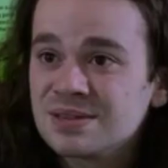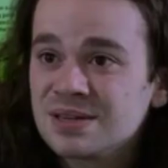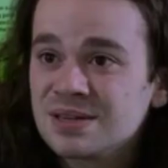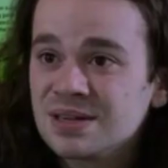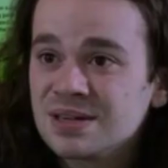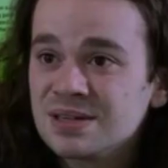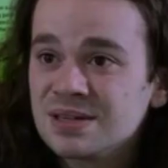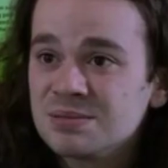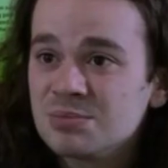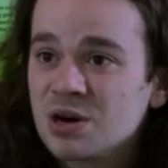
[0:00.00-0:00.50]

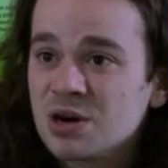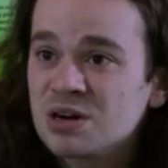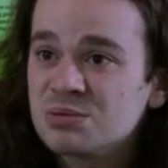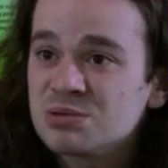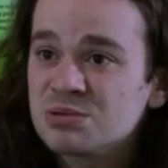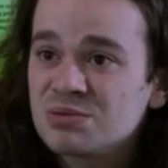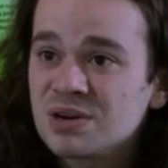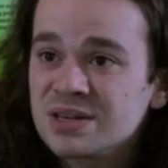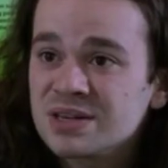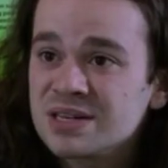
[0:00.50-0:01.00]
okay? But I'll
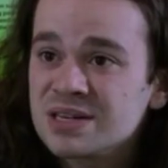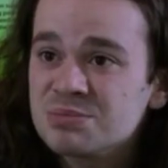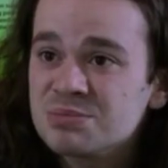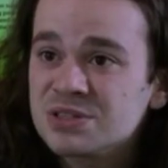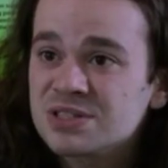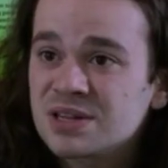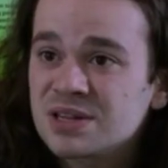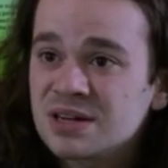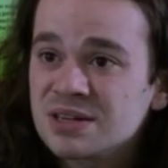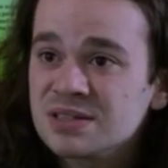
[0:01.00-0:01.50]
be right there
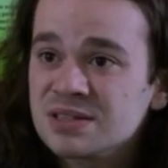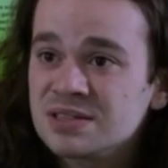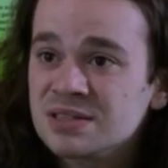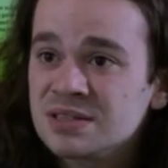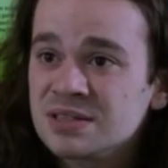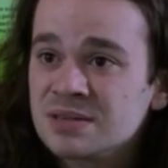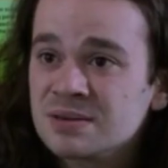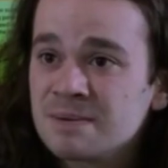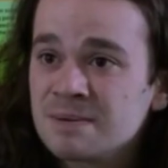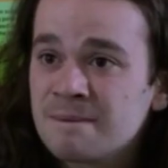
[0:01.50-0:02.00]
beside
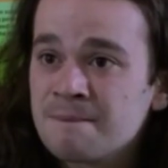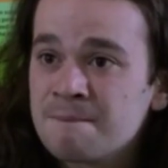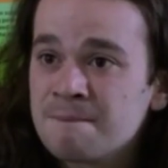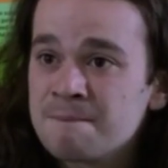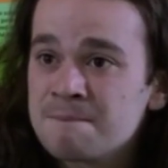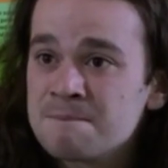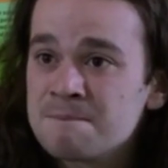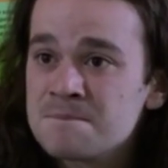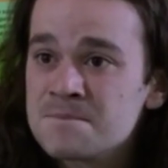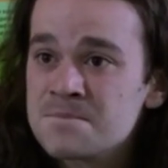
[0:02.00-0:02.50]
you.
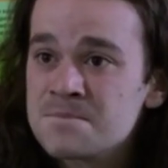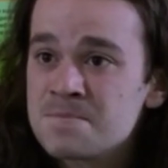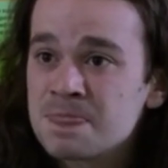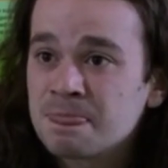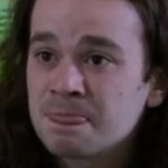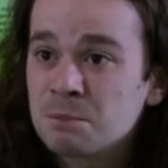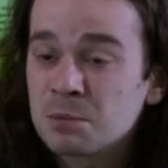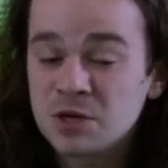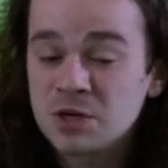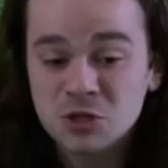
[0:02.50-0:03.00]

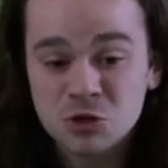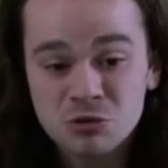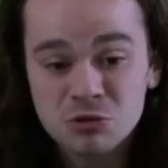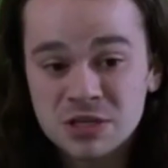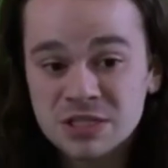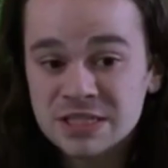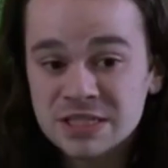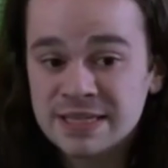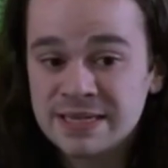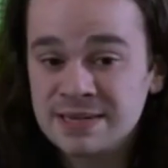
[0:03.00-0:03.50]
We can do
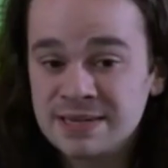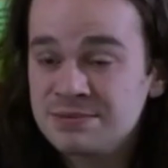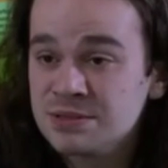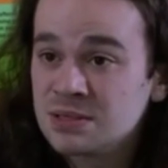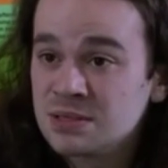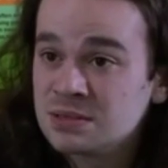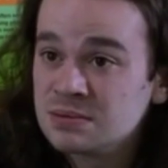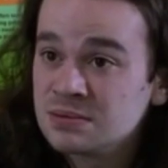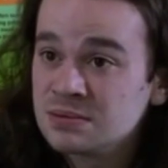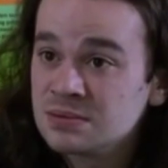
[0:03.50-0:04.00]
this
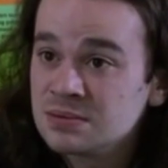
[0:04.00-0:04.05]
together.